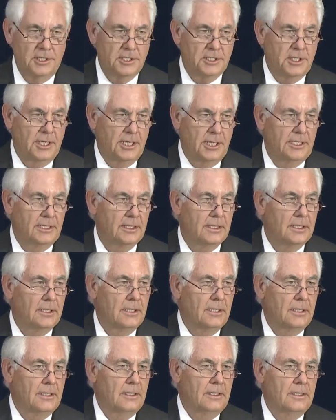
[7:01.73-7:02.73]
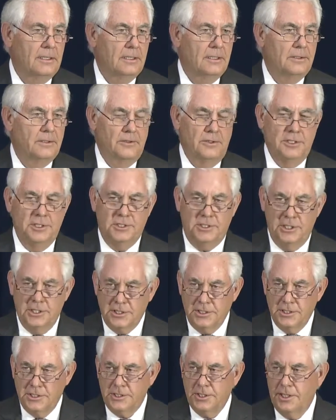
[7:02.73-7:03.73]
of State to the
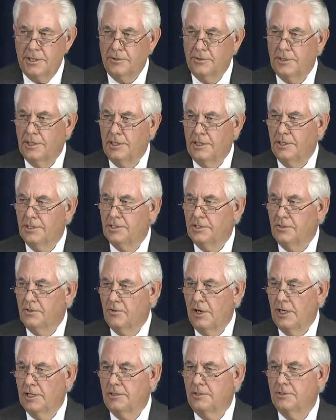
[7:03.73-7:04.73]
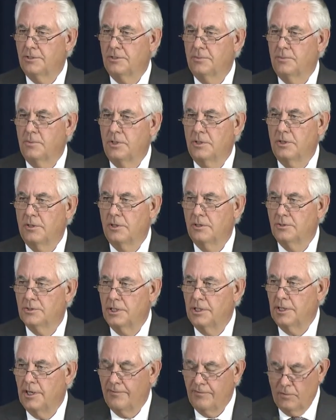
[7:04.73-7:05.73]
Assistant Secretaries and Directors of bureaus
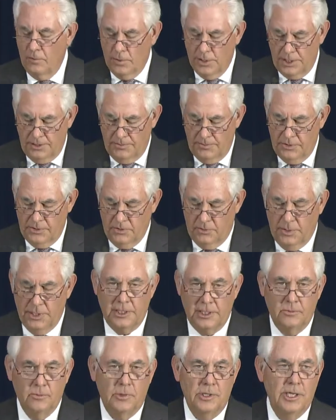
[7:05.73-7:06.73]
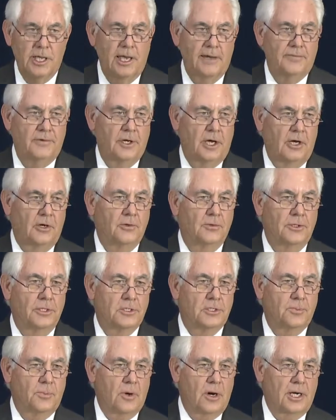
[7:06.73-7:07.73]
and everyone in between. We have to own
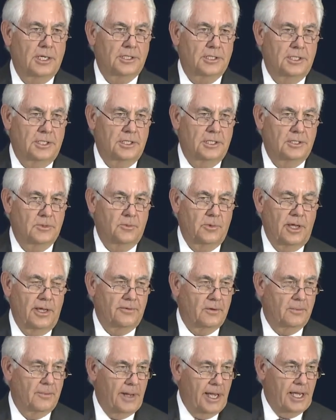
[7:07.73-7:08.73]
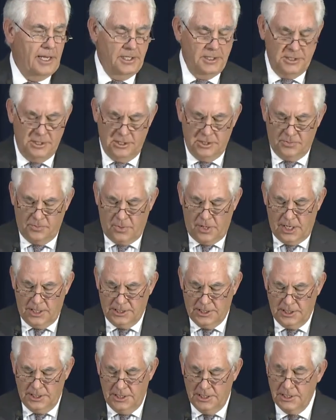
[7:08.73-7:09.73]
this process. We have to manage this
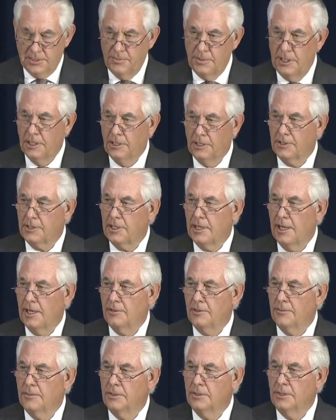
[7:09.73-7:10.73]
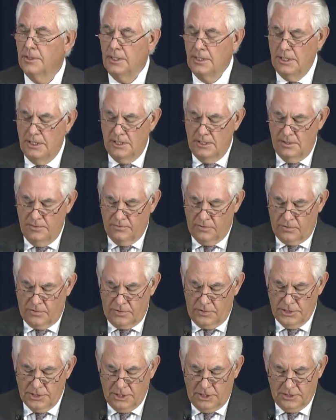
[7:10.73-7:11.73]
process and be held accountable for the
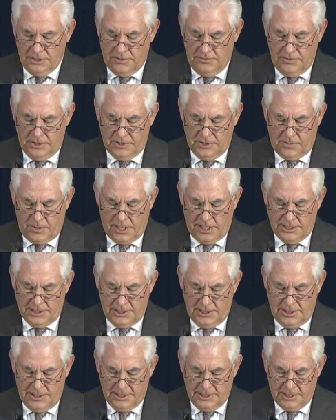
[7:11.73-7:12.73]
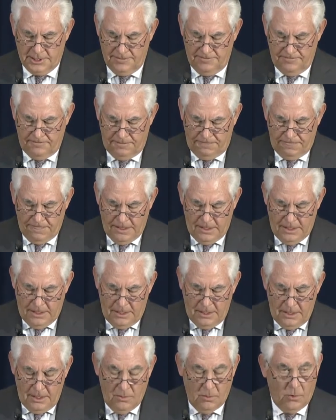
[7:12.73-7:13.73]
results of this process.
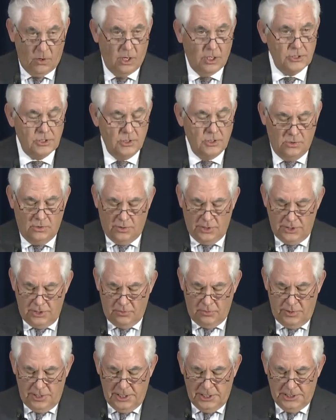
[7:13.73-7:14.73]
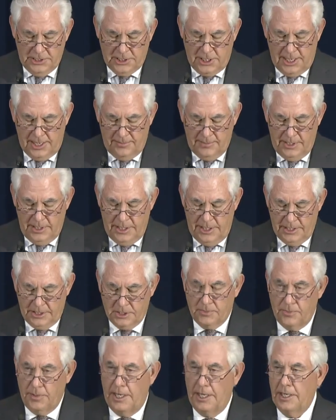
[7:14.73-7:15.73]
We're also going to re-examine and
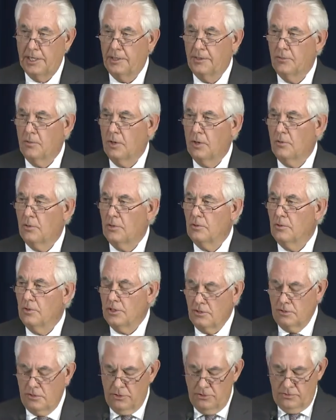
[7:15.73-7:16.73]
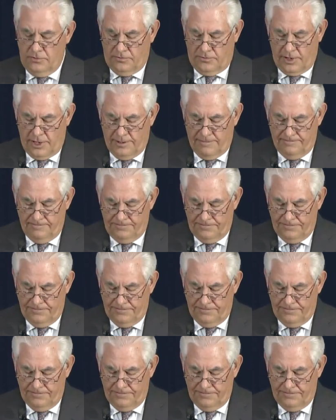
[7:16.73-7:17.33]
expand where we recruit from.